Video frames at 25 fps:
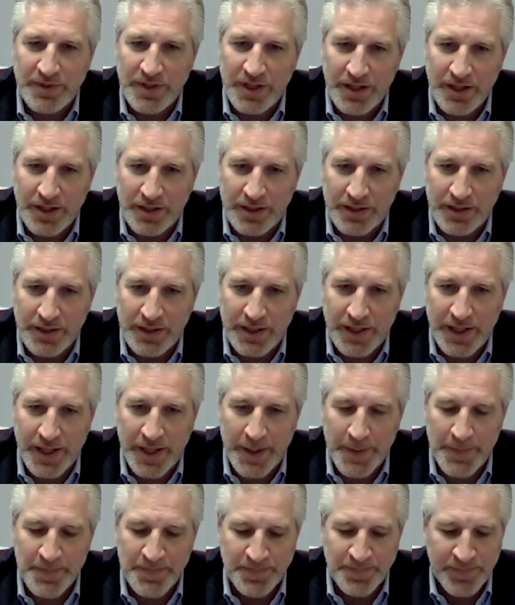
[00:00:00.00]
Yeah.
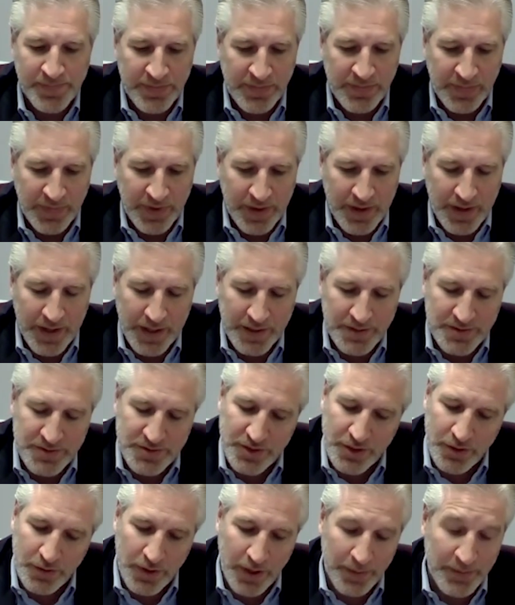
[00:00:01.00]
And
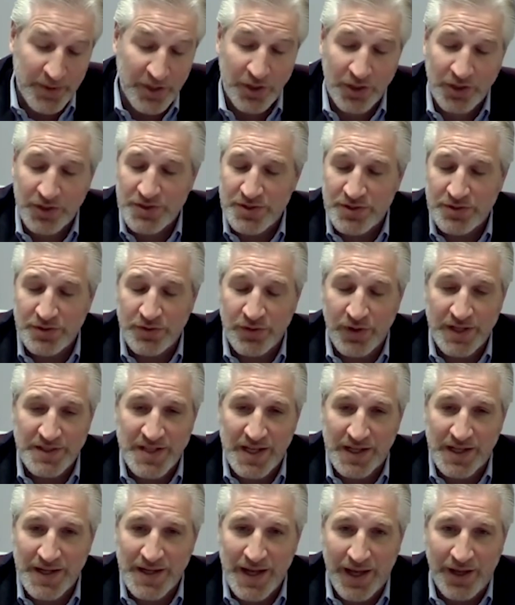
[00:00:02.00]
so, look, it's great
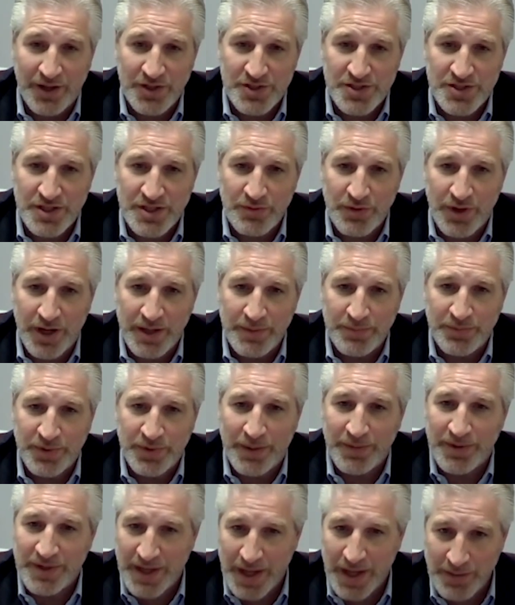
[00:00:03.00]
technology, right?
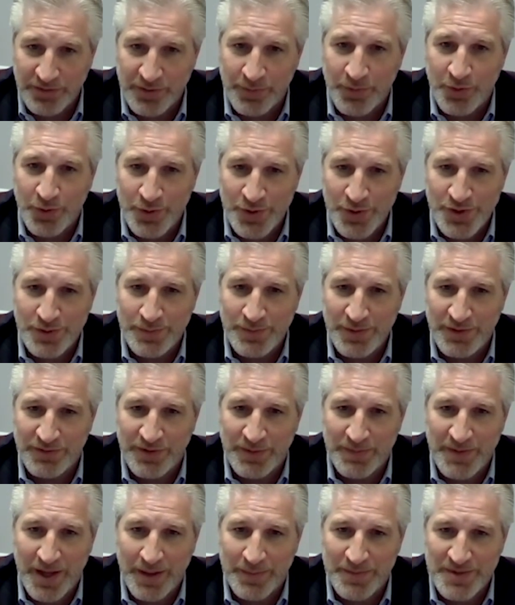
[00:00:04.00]
Probably came from Horsham, if
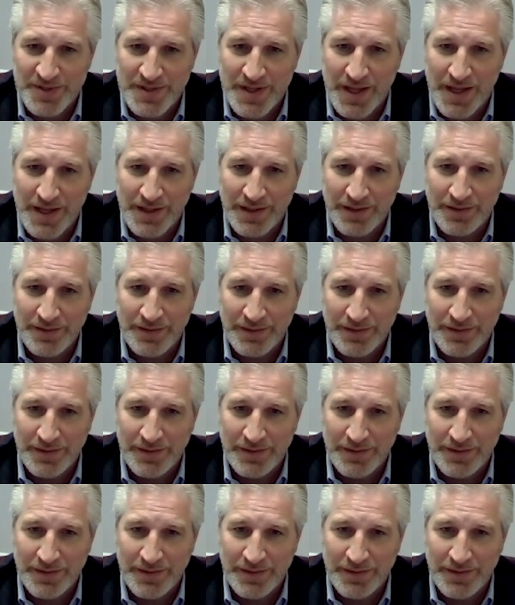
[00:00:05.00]
I'm not mistaken.